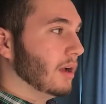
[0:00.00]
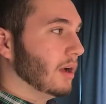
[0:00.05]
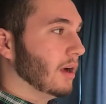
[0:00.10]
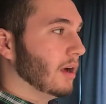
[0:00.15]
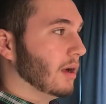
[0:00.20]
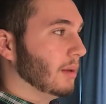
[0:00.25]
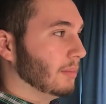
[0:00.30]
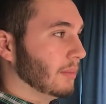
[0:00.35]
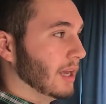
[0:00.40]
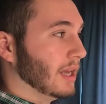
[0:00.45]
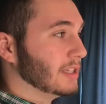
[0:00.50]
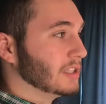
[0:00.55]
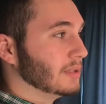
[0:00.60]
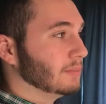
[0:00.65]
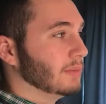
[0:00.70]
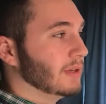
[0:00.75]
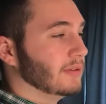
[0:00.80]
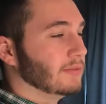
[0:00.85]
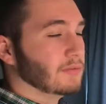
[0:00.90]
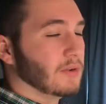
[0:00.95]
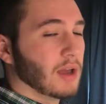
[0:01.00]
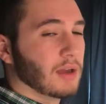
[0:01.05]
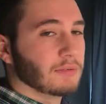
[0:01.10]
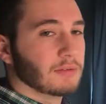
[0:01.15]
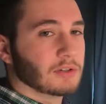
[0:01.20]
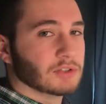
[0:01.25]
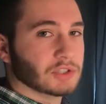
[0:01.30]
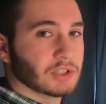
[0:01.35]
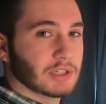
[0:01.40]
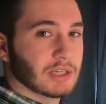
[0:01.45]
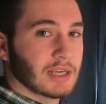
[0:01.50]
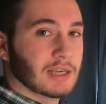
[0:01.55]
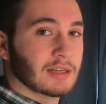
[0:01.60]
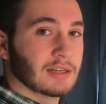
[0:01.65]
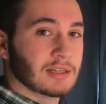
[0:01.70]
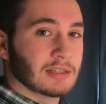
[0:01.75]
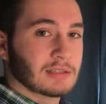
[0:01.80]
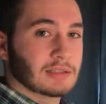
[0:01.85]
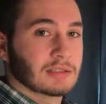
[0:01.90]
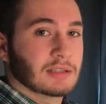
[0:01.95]
The S&P 500,
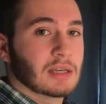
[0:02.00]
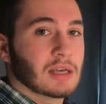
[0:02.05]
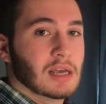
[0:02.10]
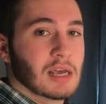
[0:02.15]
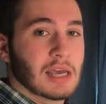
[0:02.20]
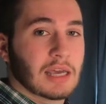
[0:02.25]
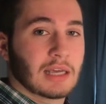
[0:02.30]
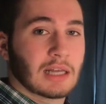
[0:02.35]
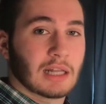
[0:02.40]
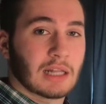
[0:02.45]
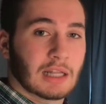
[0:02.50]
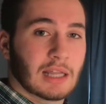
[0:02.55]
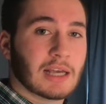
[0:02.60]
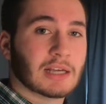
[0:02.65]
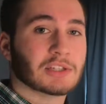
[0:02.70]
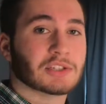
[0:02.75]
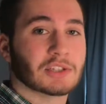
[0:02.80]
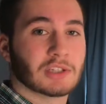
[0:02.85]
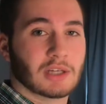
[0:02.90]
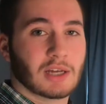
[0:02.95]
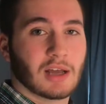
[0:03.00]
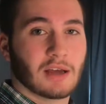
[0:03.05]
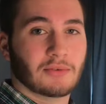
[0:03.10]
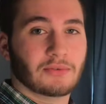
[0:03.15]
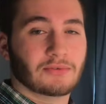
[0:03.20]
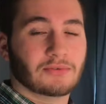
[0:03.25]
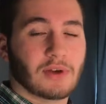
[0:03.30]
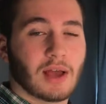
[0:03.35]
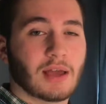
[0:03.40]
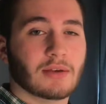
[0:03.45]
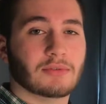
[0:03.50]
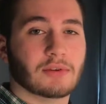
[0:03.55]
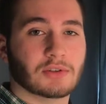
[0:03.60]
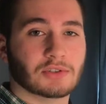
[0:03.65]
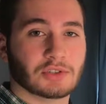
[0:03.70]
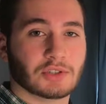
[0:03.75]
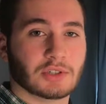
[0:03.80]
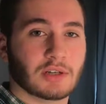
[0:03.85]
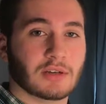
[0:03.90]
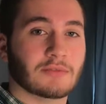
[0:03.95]
it is a collection of
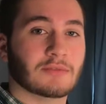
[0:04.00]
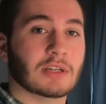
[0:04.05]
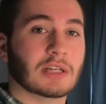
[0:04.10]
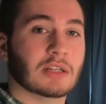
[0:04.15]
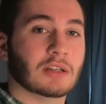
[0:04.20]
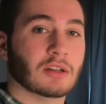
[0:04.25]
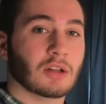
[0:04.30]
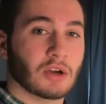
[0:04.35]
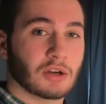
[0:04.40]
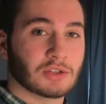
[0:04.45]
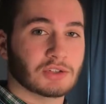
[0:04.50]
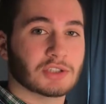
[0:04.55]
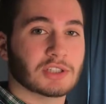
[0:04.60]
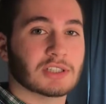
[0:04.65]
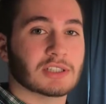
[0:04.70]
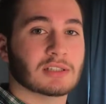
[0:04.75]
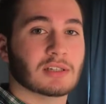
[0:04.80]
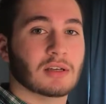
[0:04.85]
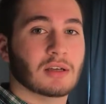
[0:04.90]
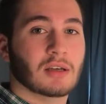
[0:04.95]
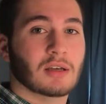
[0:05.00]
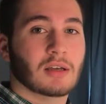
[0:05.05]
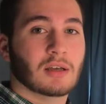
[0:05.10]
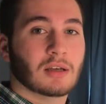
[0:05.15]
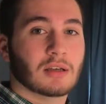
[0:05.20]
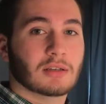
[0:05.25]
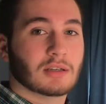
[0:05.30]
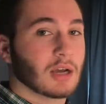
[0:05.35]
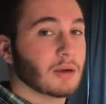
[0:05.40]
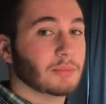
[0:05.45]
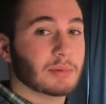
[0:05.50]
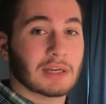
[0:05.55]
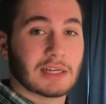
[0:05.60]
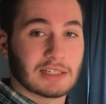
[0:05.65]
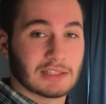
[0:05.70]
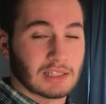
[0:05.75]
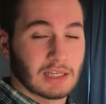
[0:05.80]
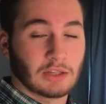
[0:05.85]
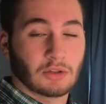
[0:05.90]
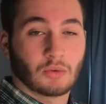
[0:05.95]
500 of the largest
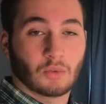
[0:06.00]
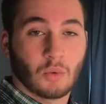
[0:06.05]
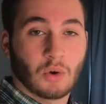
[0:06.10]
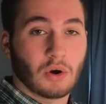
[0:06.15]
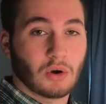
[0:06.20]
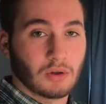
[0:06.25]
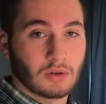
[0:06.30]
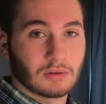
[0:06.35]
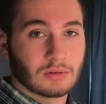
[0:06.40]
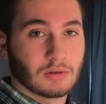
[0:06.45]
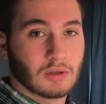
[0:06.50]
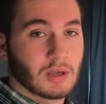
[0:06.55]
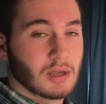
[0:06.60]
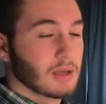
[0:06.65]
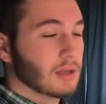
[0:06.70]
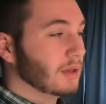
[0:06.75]
companies in the world,